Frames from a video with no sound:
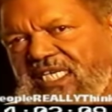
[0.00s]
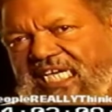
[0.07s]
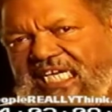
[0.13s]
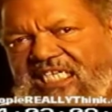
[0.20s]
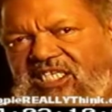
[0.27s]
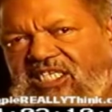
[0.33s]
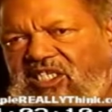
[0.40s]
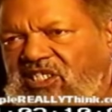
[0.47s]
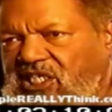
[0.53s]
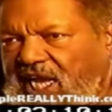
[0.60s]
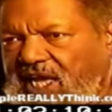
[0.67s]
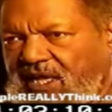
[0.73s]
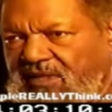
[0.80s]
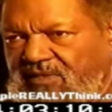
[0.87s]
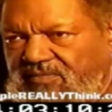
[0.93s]
As a
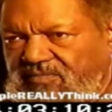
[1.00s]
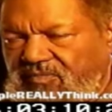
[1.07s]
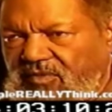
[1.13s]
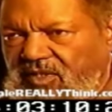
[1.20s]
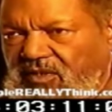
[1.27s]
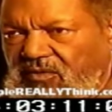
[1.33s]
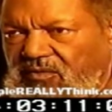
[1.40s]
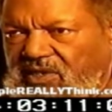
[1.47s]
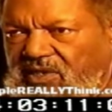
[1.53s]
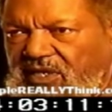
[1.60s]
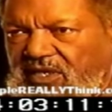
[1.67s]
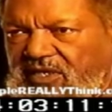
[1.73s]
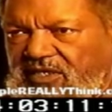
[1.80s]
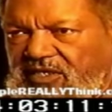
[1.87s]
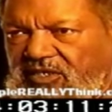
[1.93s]
child, we
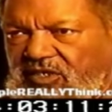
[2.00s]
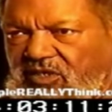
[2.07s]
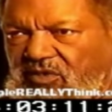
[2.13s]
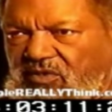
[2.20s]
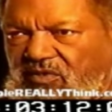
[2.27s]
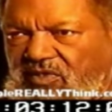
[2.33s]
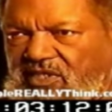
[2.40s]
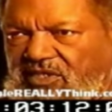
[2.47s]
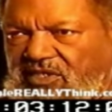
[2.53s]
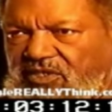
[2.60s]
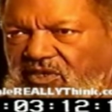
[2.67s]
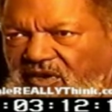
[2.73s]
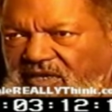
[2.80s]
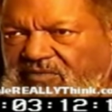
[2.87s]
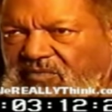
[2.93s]
learned in school that
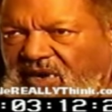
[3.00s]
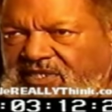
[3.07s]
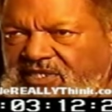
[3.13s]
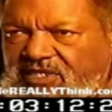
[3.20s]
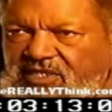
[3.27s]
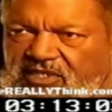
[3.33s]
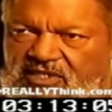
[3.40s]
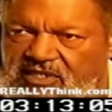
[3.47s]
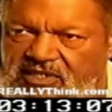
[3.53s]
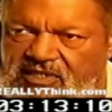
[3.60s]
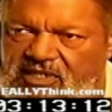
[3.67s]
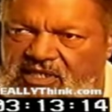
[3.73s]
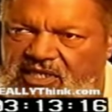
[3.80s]
George Washington